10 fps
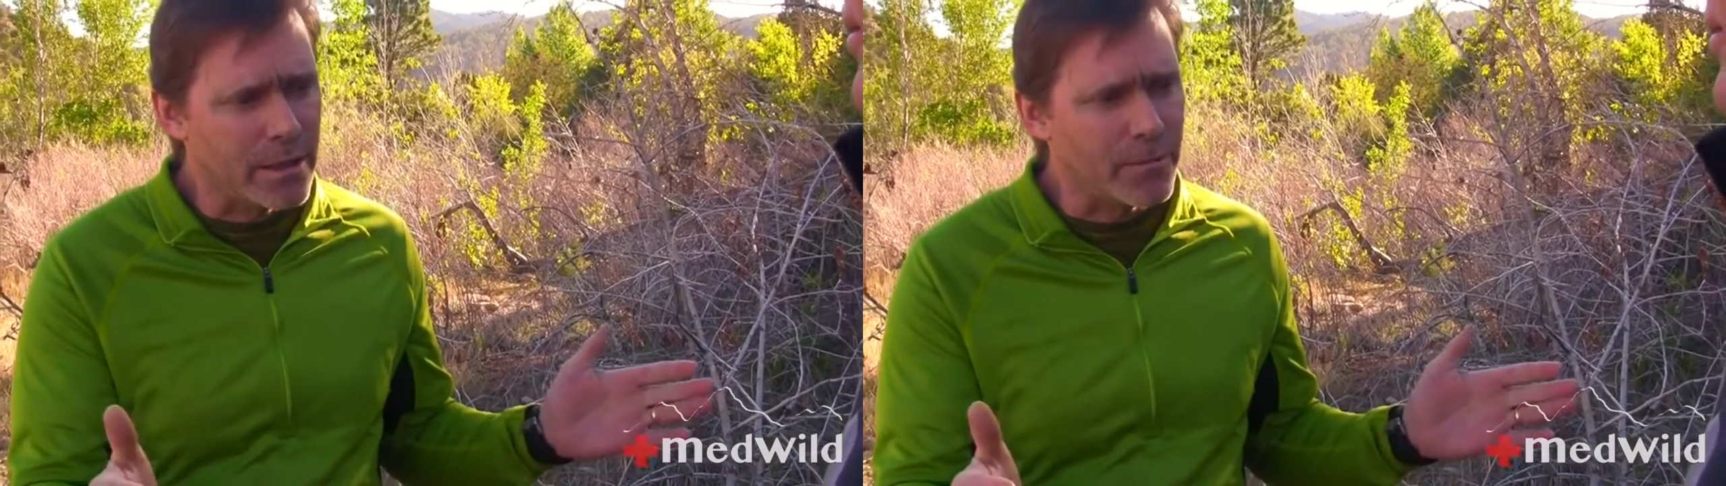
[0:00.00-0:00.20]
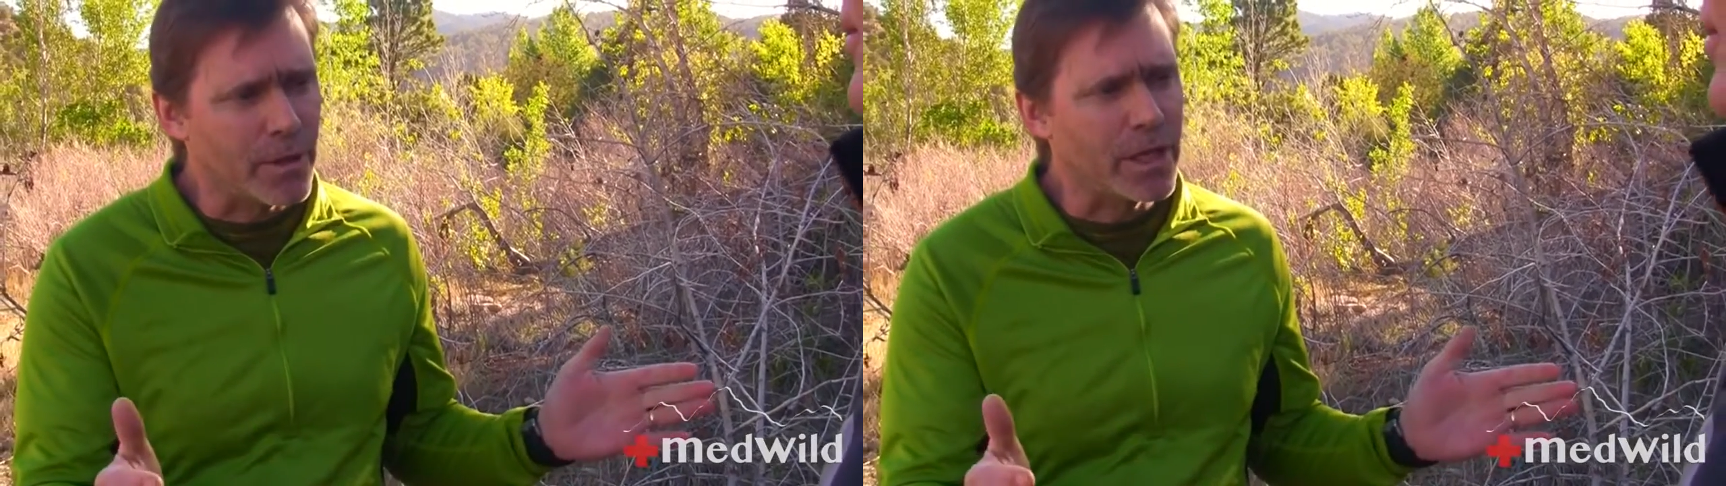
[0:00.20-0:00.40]

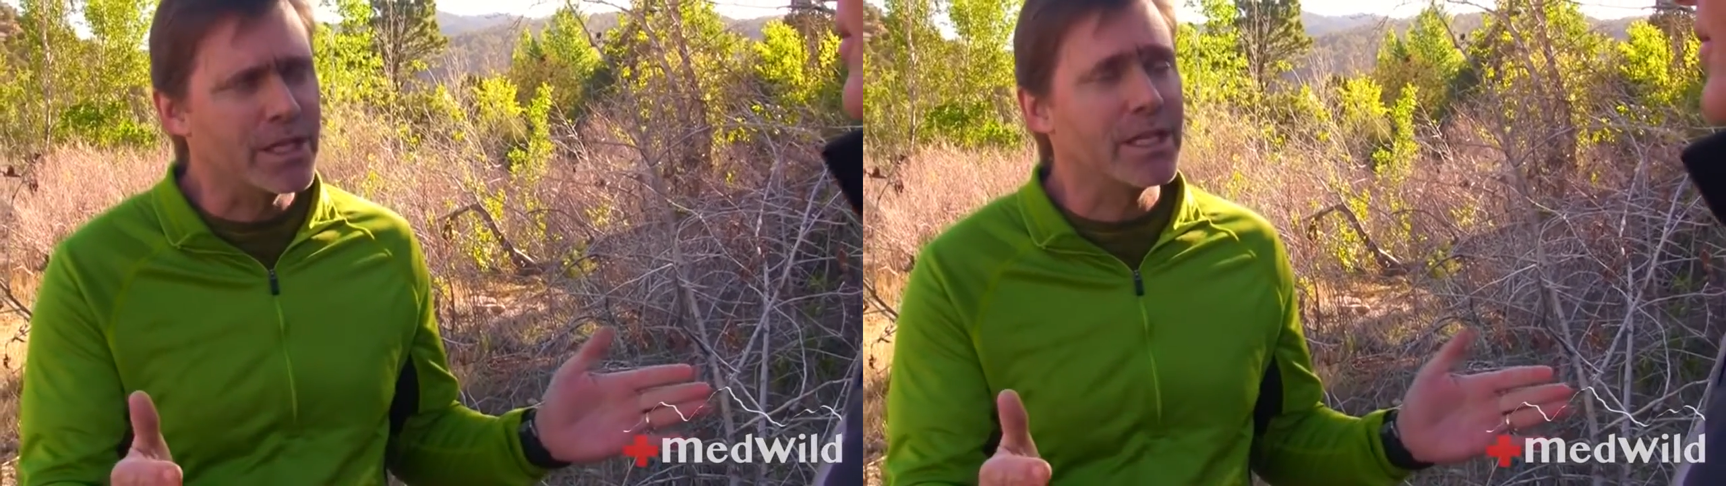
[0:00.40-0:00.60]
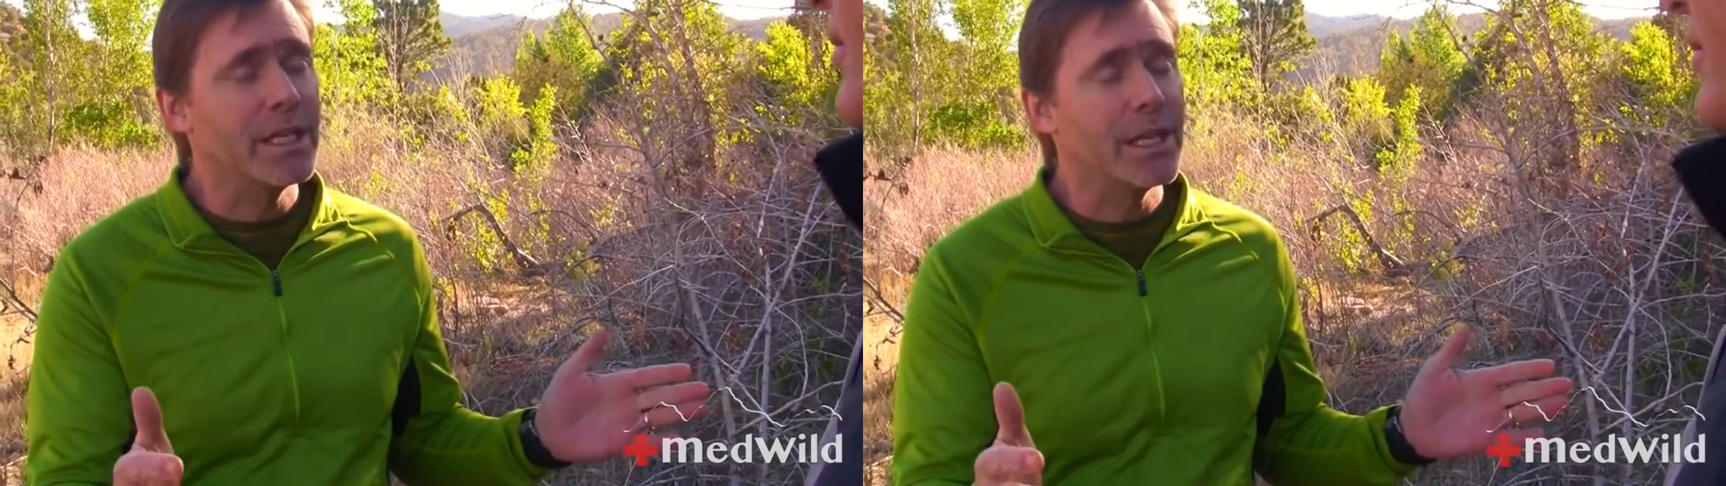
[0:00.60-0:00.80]
If you're going
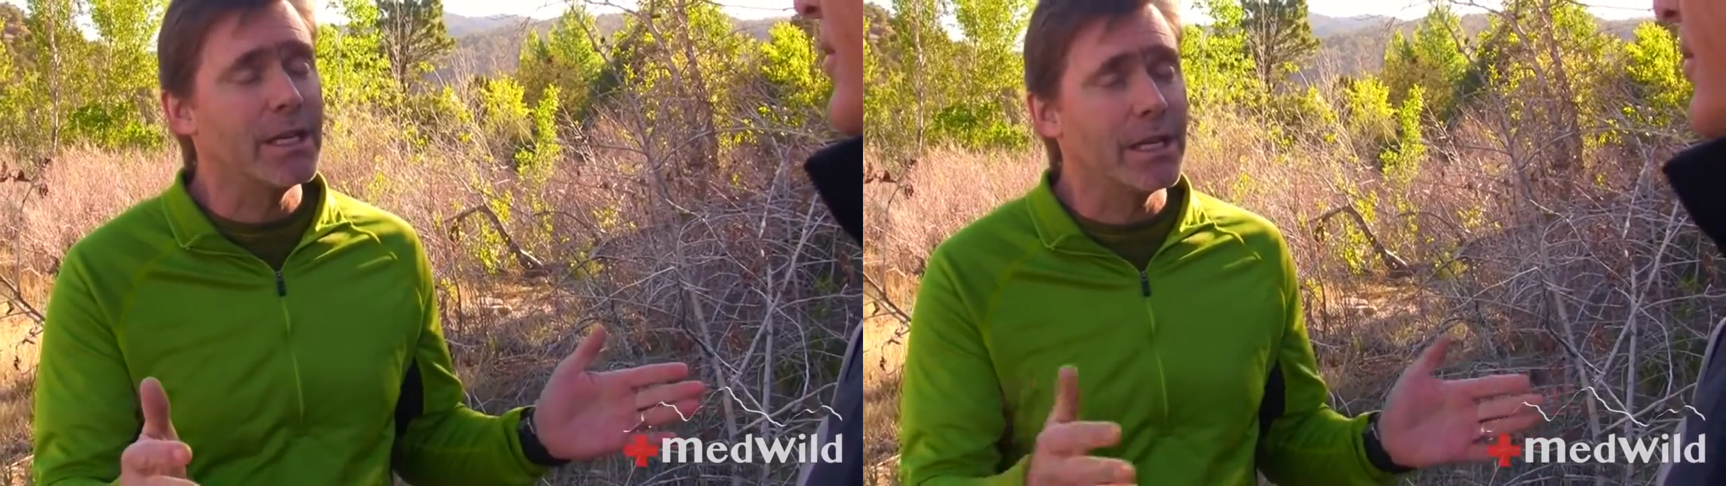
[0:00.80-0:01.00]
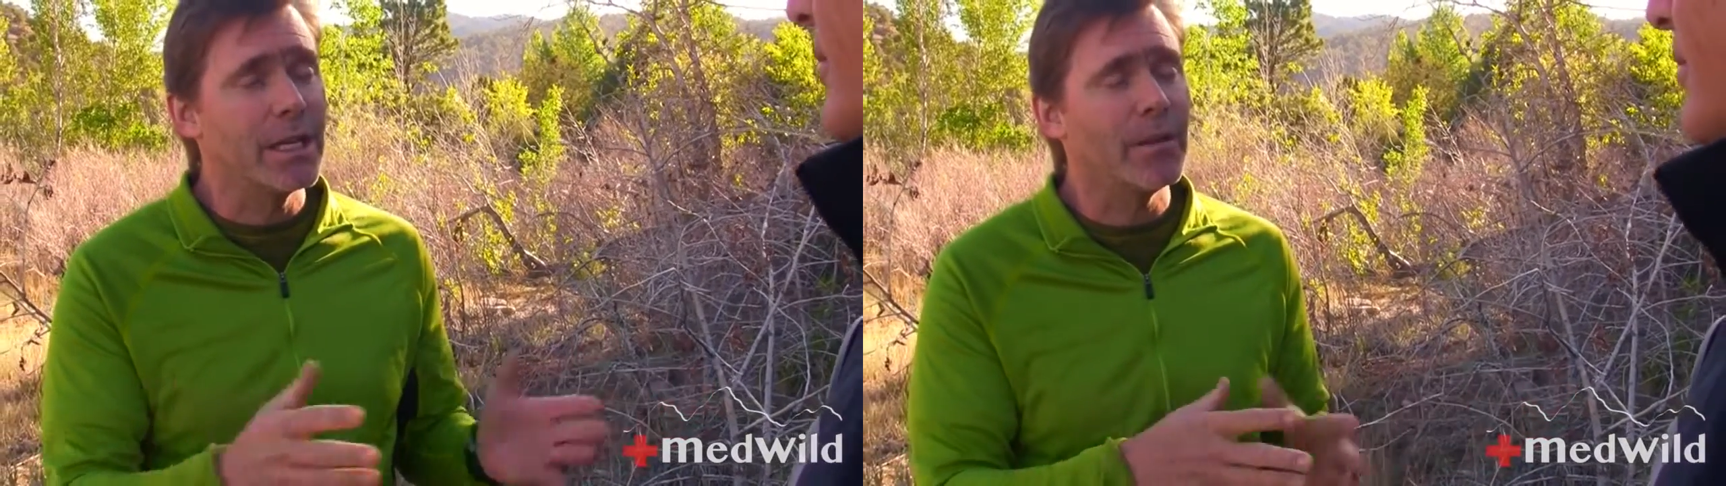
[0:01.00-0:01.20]
to see
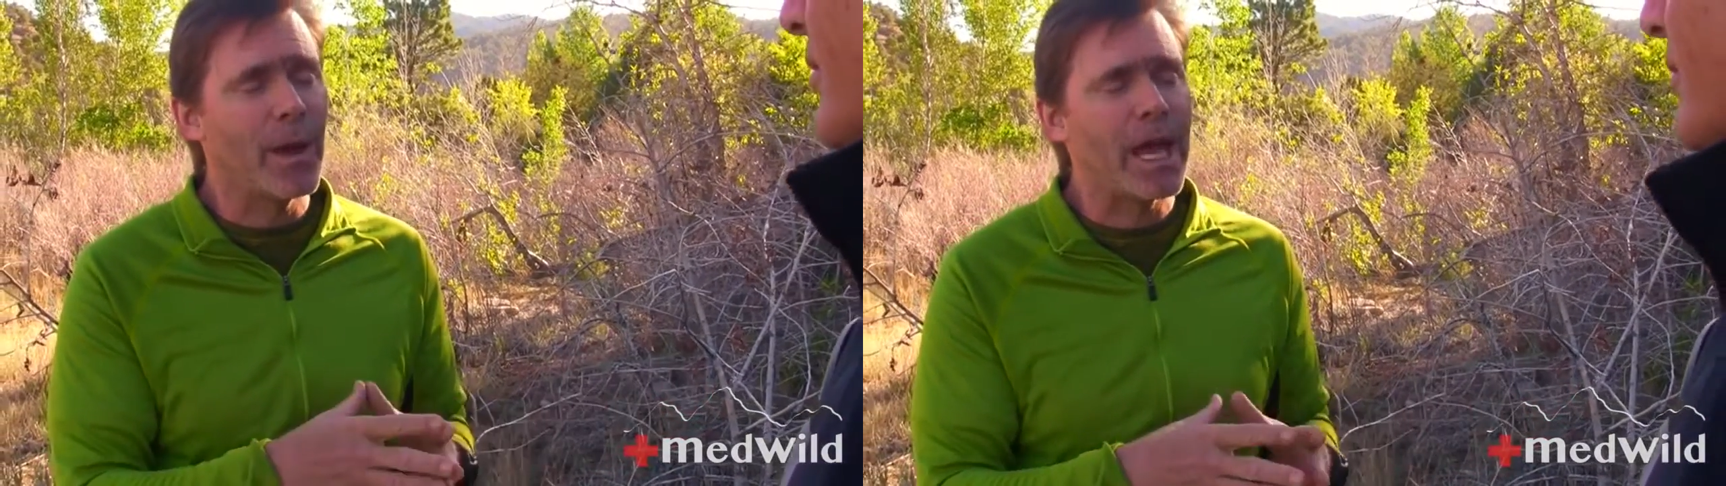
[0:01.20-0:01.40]
it, it'll